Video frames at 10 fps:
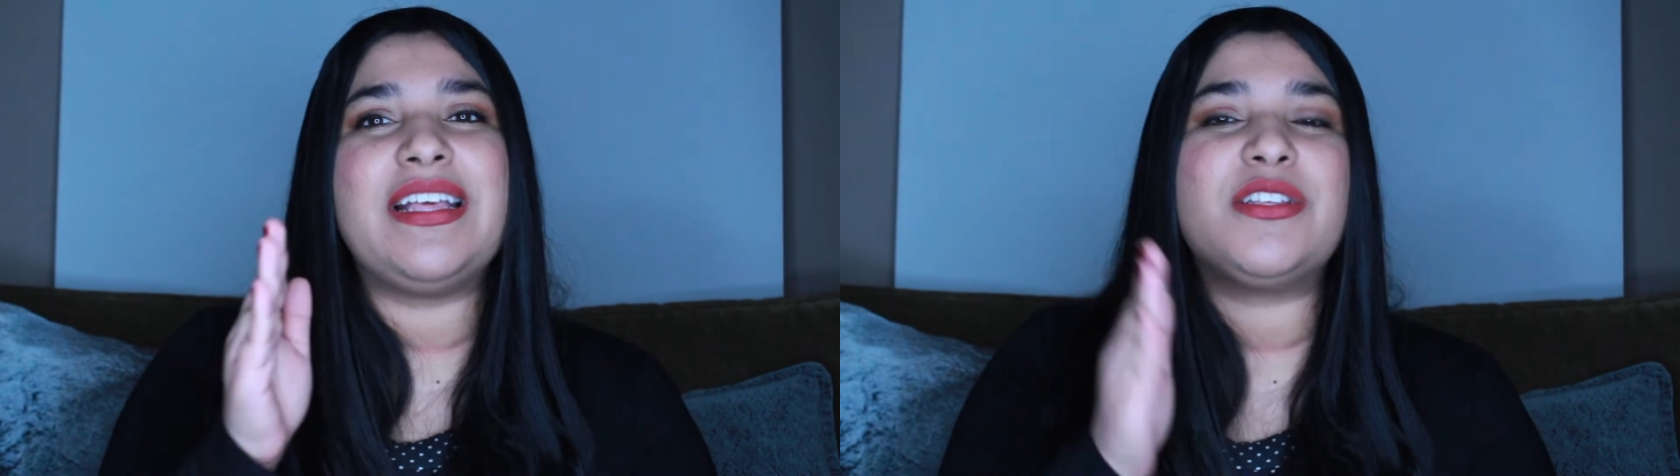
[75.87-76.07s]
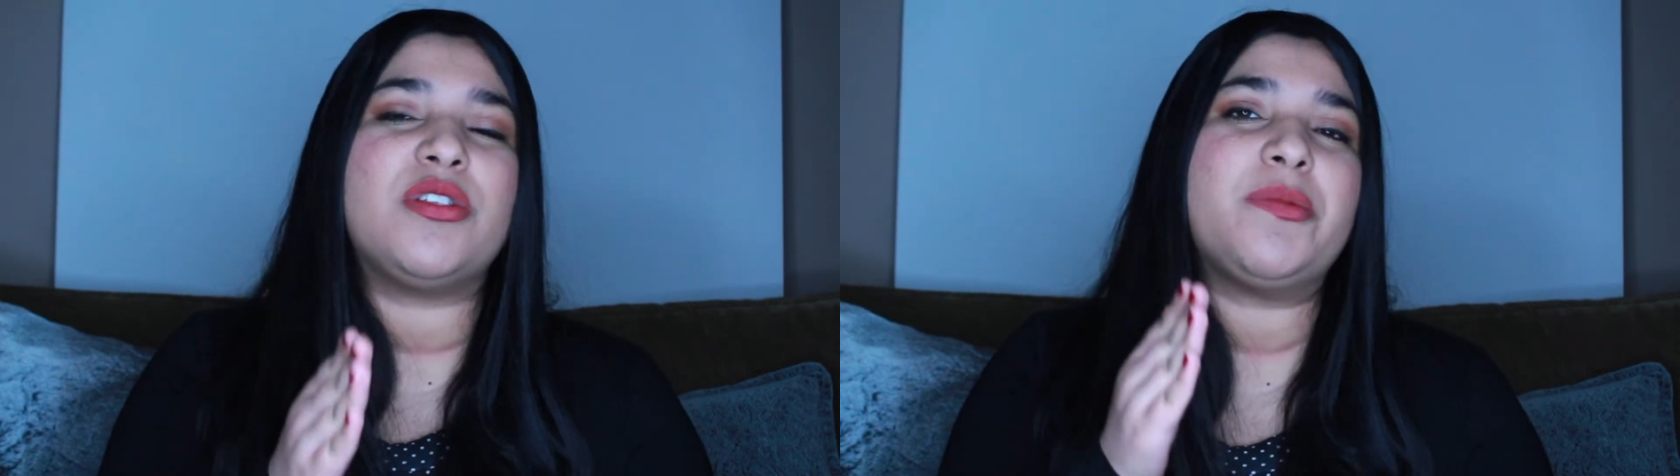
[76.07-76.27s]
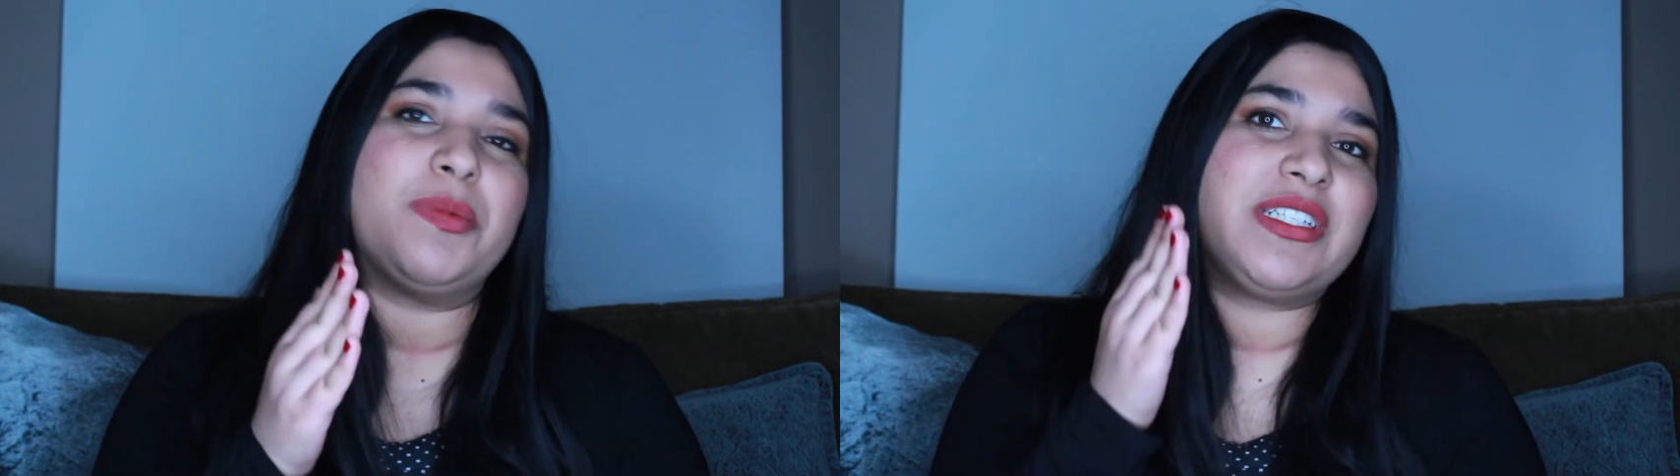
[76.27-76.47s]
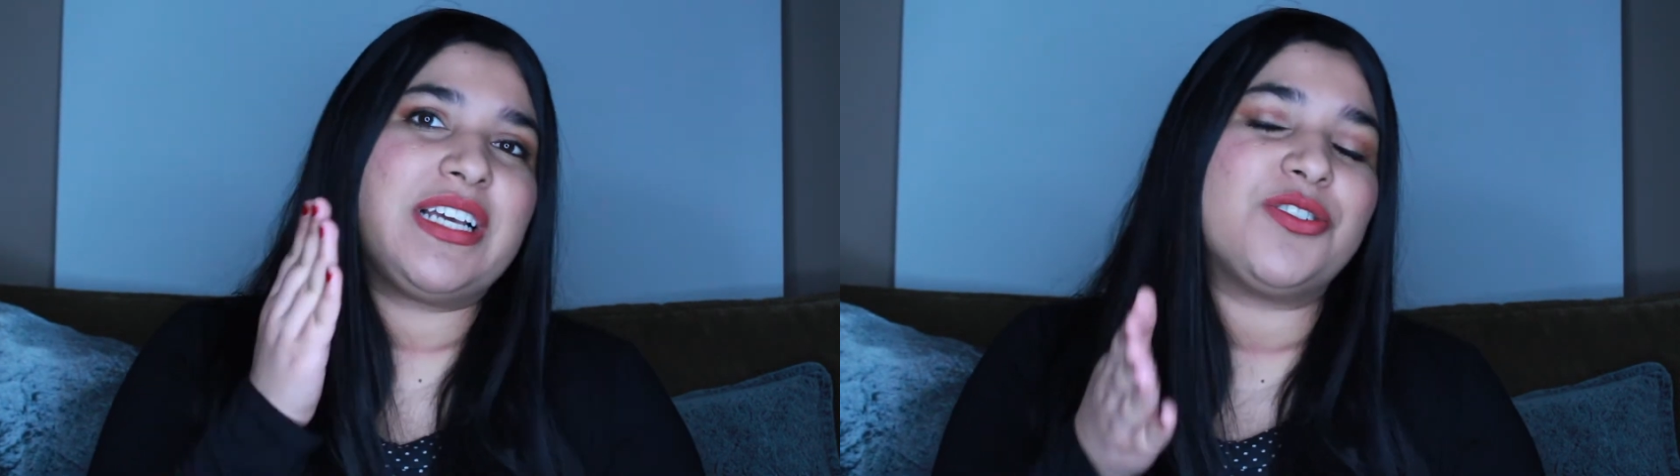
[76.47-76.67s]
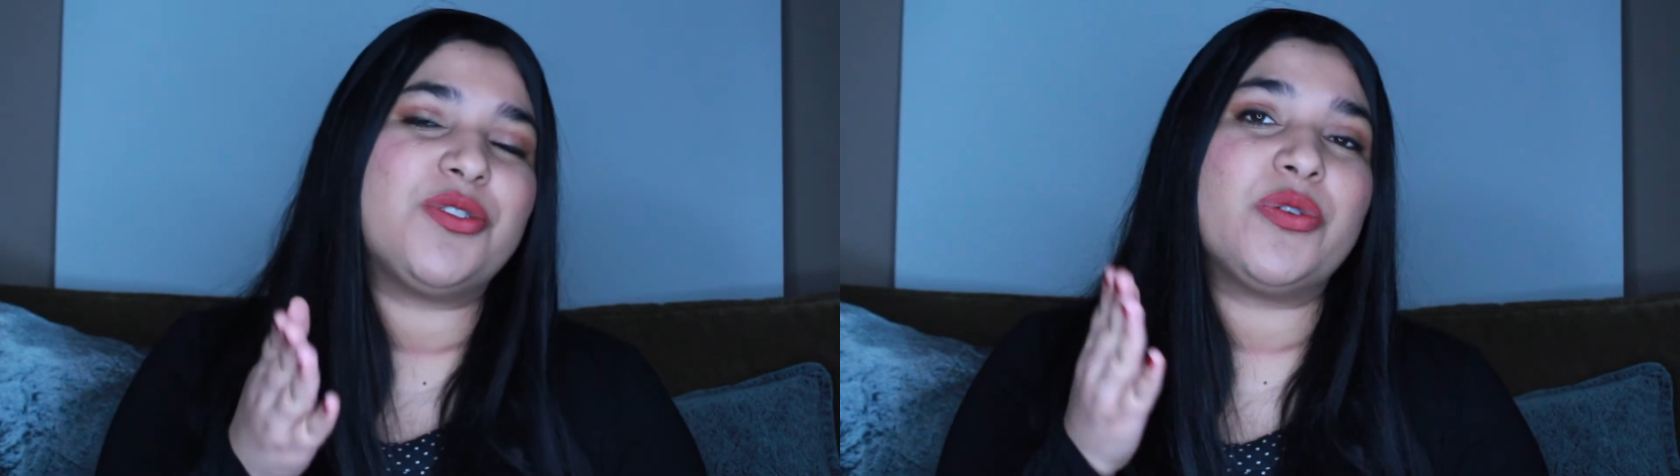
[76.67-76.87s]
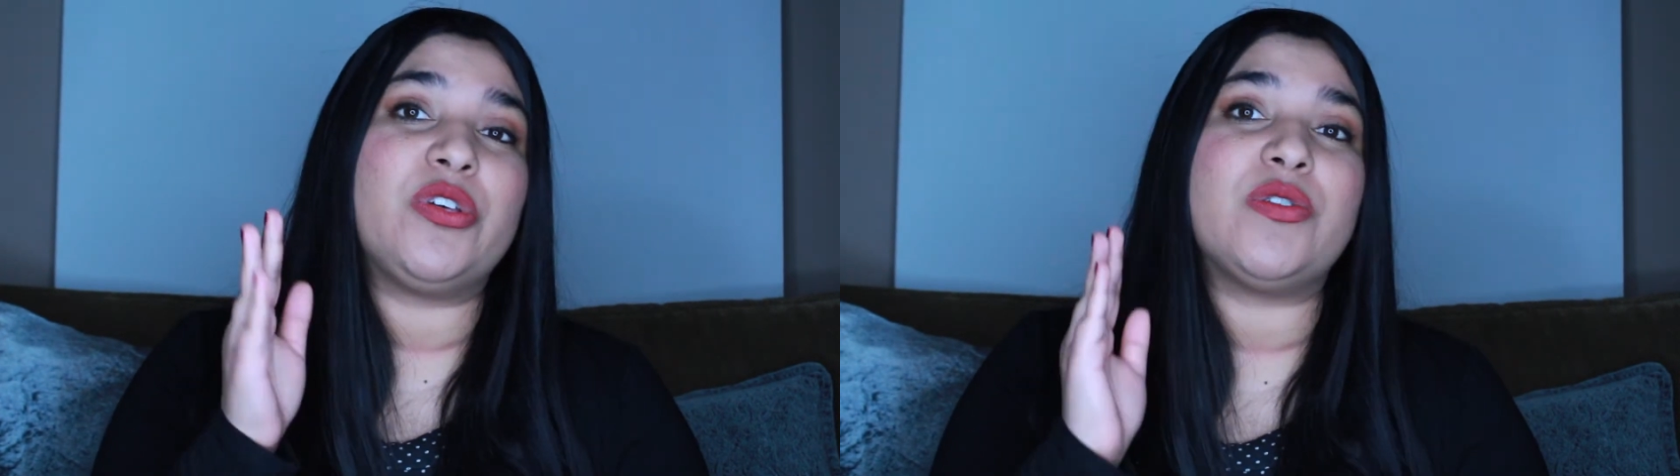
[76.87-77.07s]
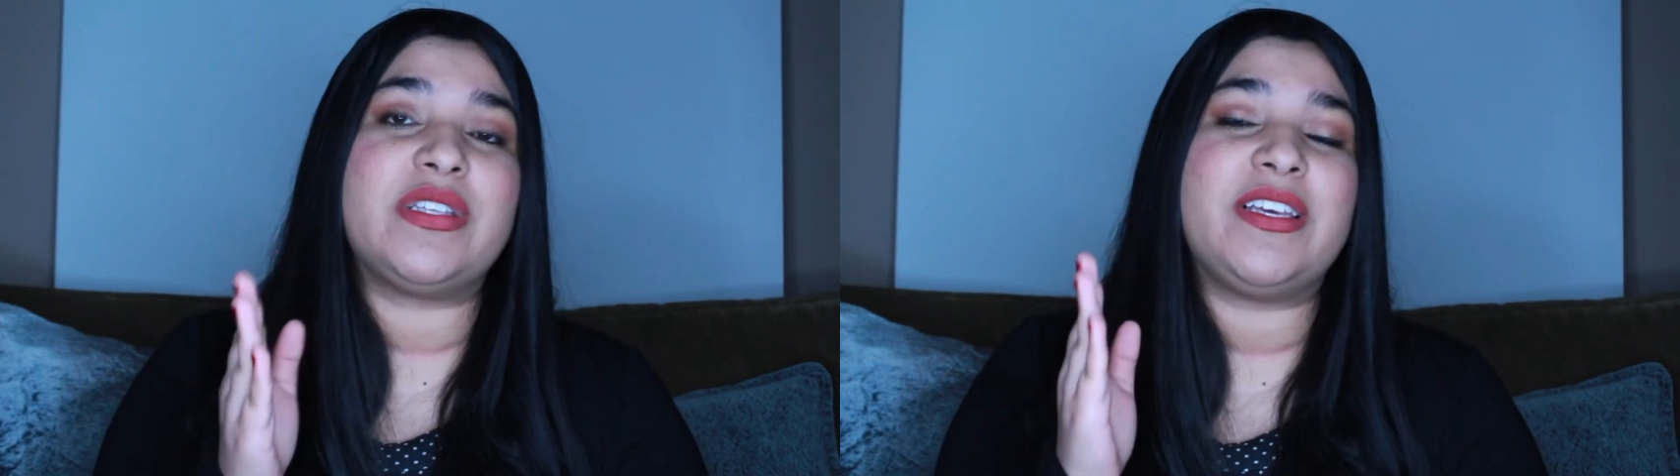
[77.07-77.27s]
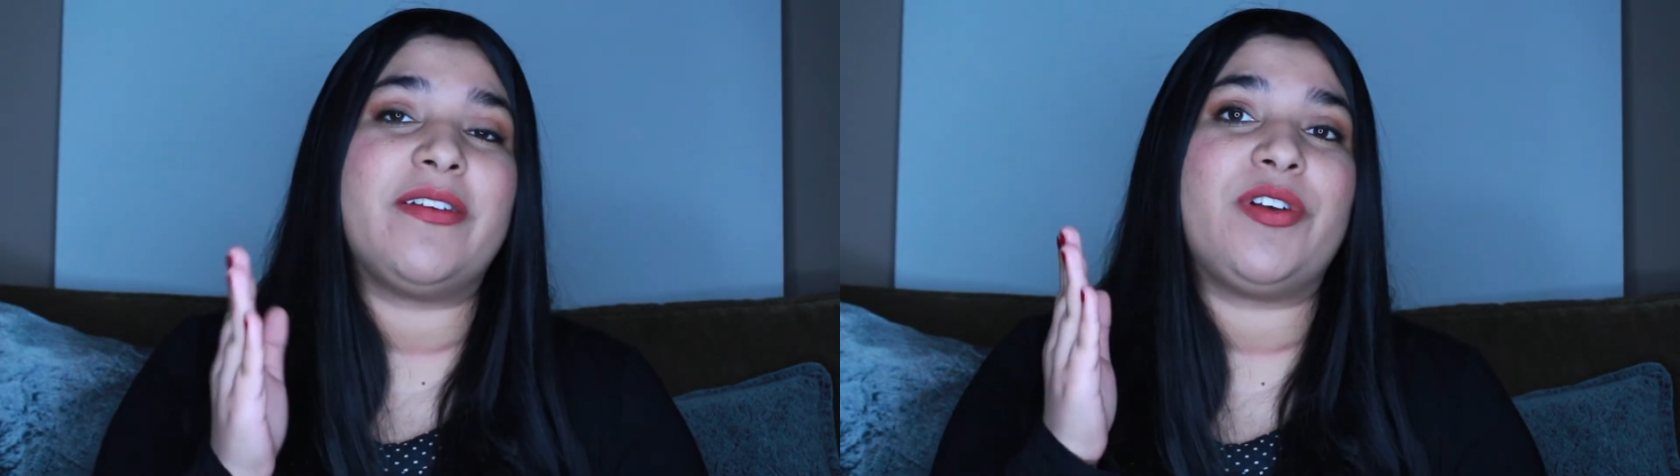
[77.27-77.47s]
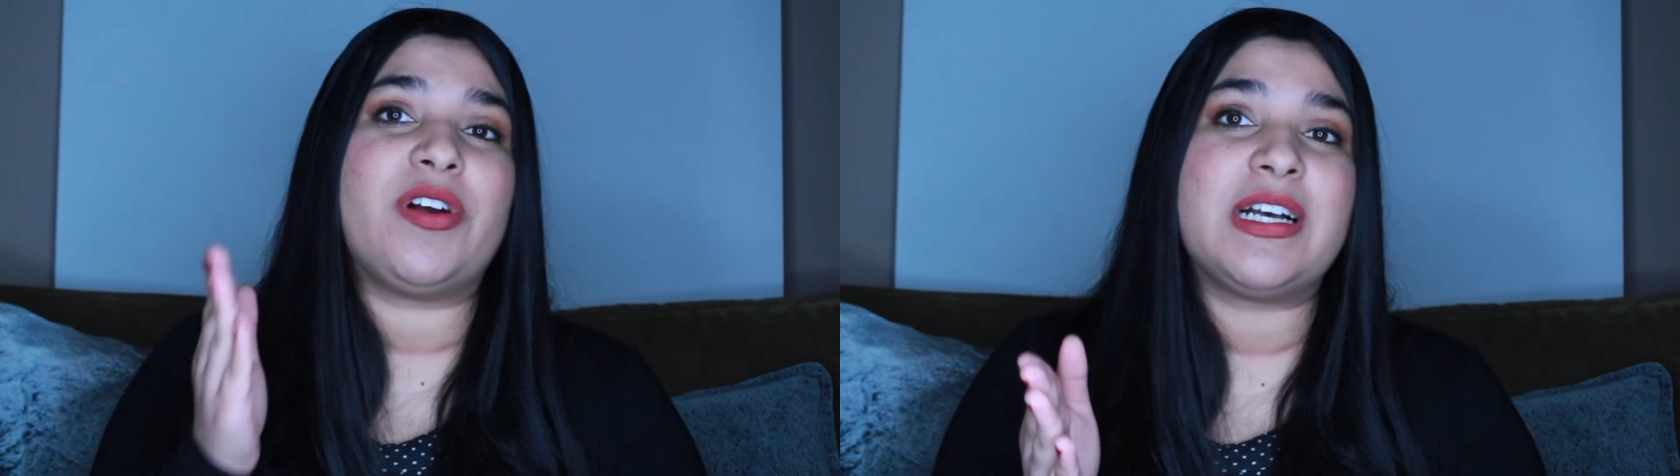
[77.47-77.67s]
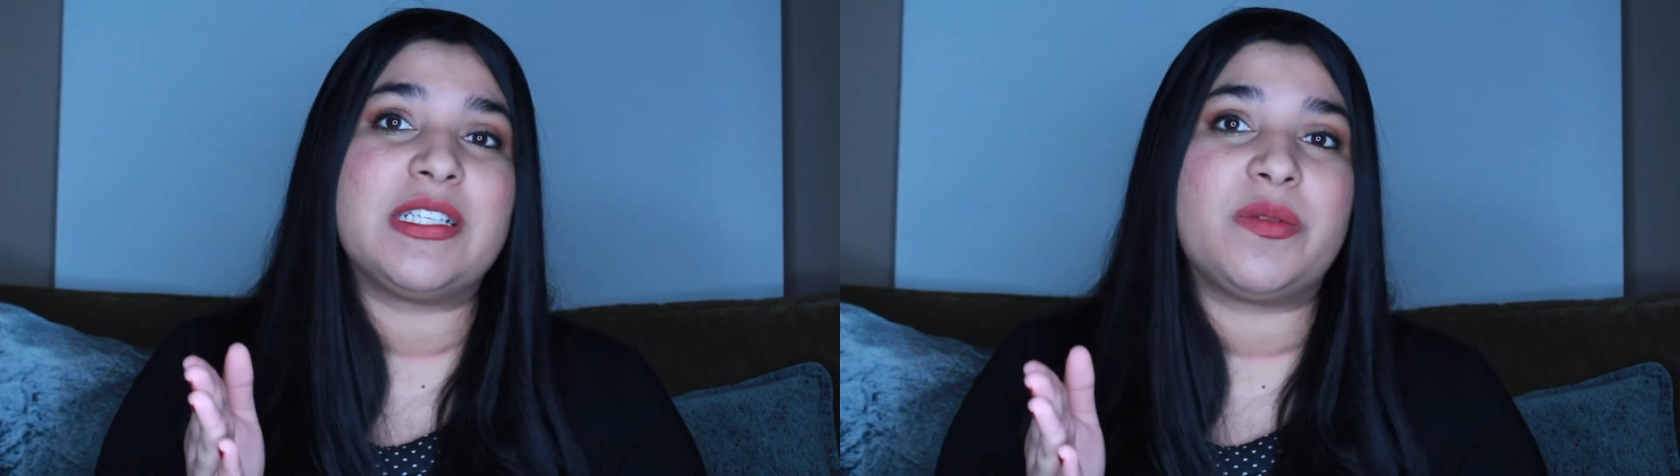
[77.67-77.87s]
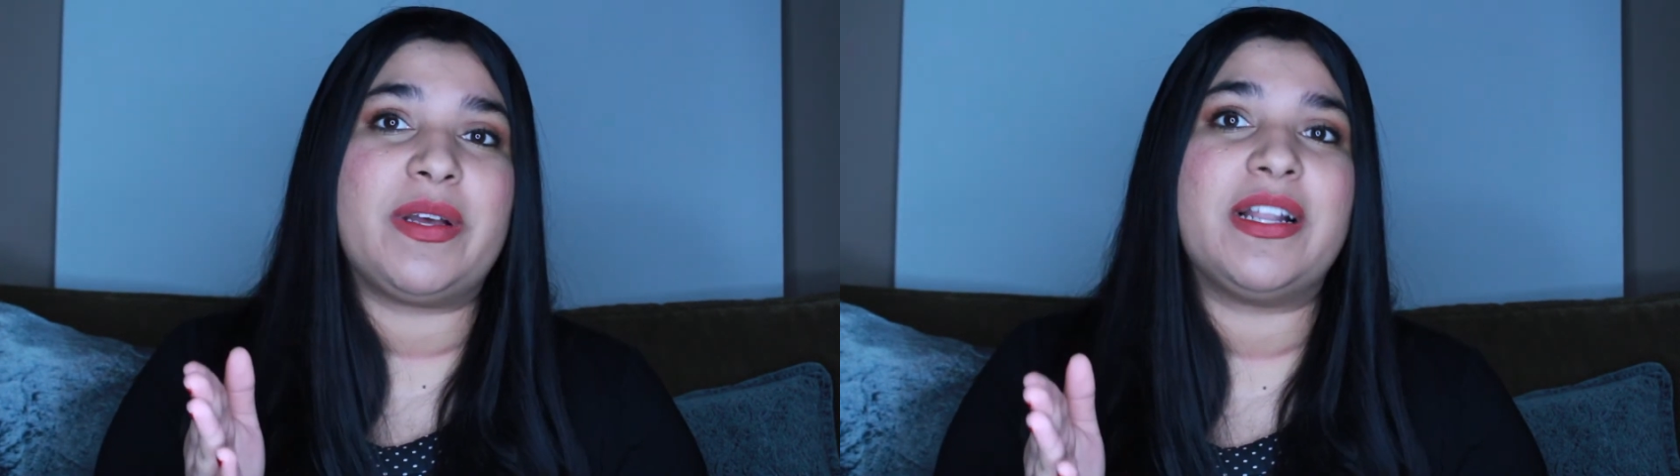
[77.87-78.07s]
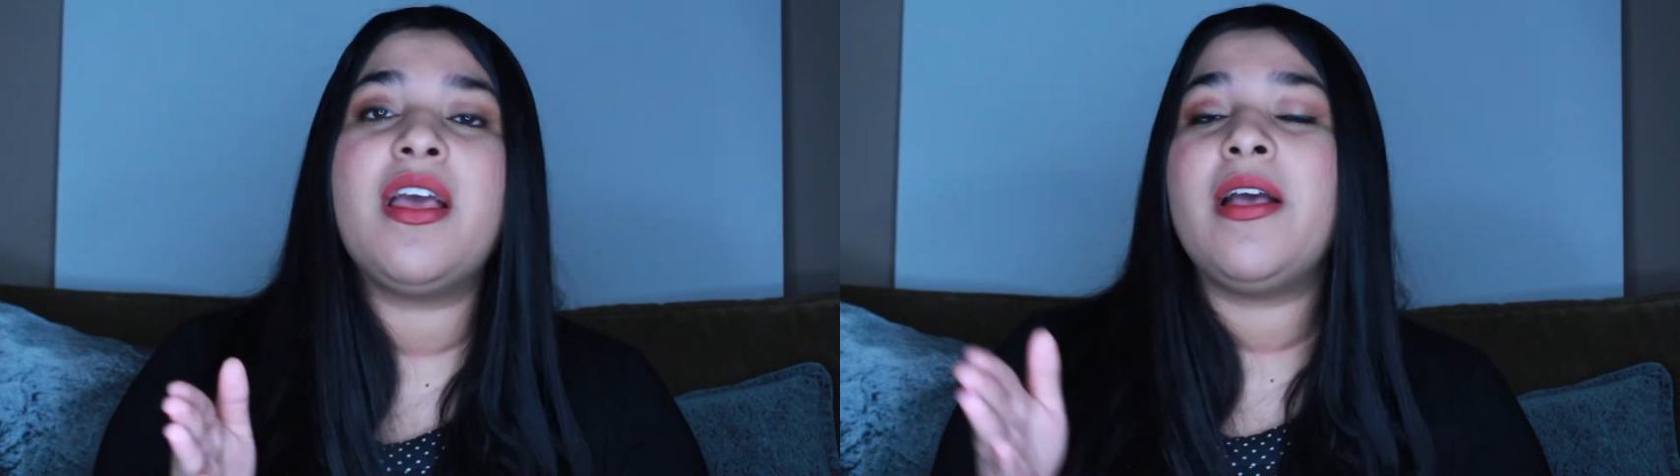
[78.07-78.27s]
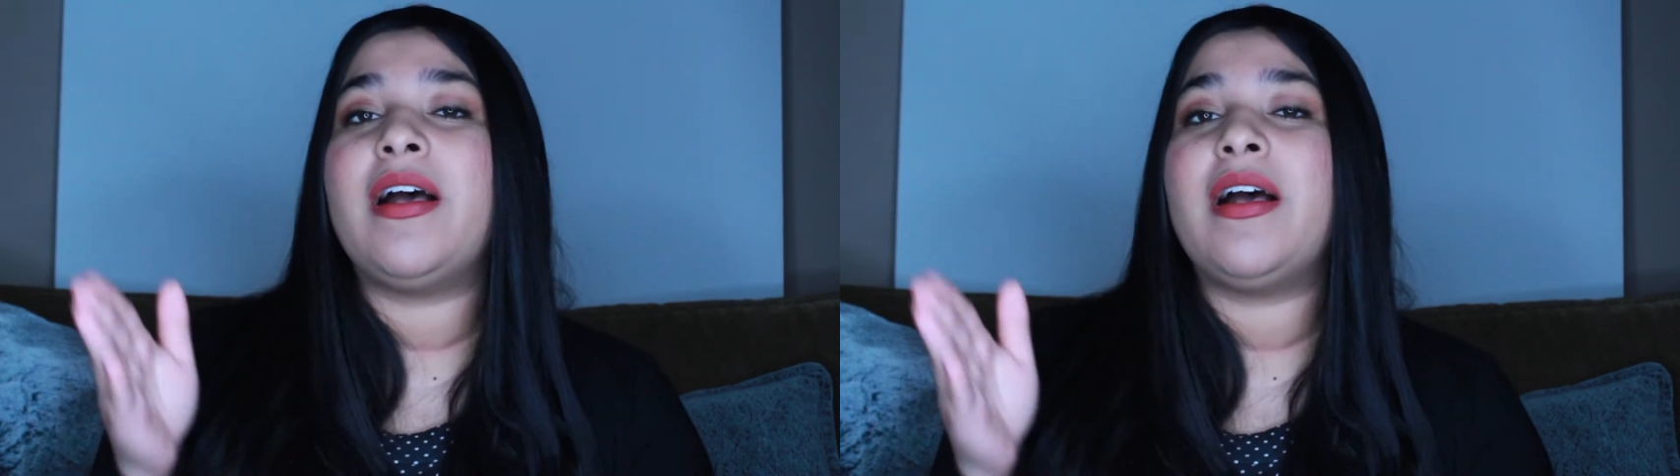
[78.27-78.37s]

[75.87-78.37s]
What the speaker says: into the potential you see of your husband.